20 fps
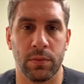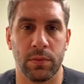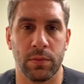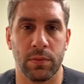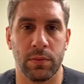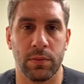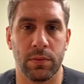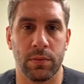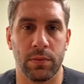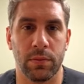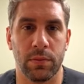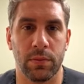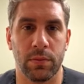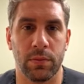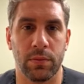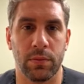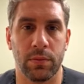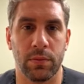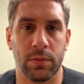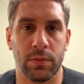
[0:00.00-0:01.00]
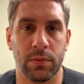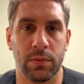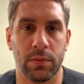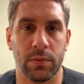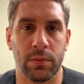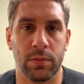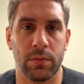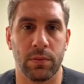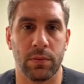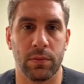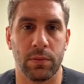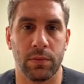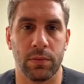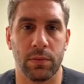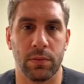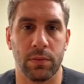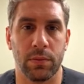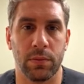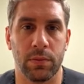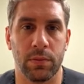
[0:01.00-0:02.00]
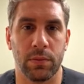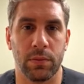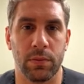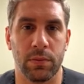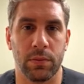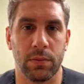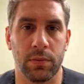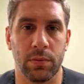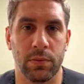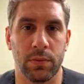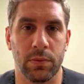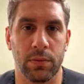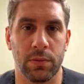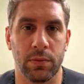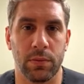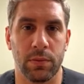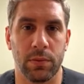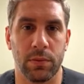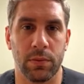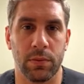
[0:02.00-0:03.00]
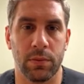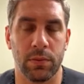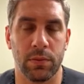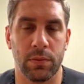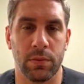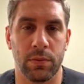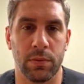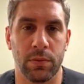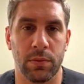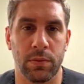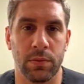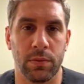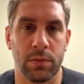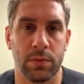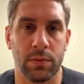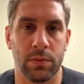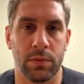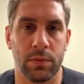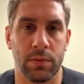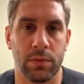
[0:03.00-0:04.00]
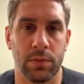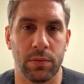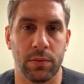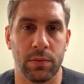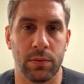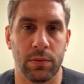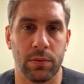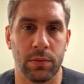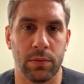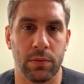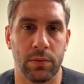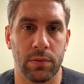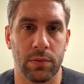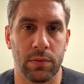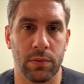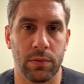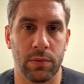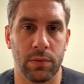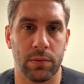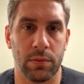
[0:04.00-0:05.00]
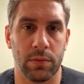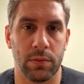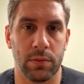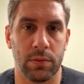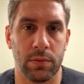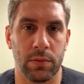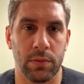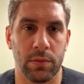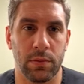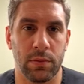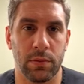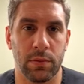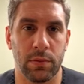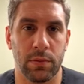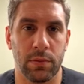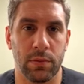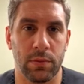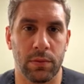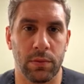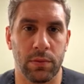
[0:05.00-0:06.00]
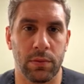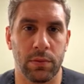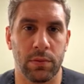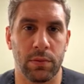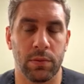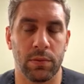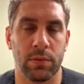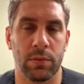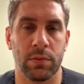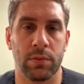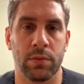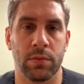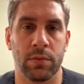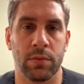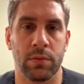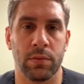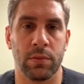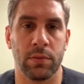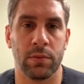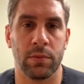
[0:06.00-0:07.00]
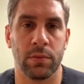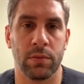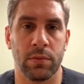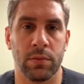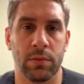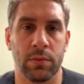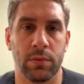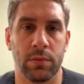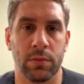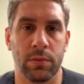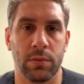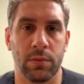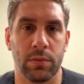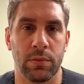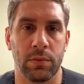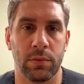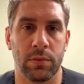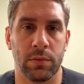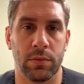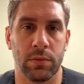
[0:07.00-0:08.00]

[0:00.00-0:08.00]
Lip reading: (not speaking)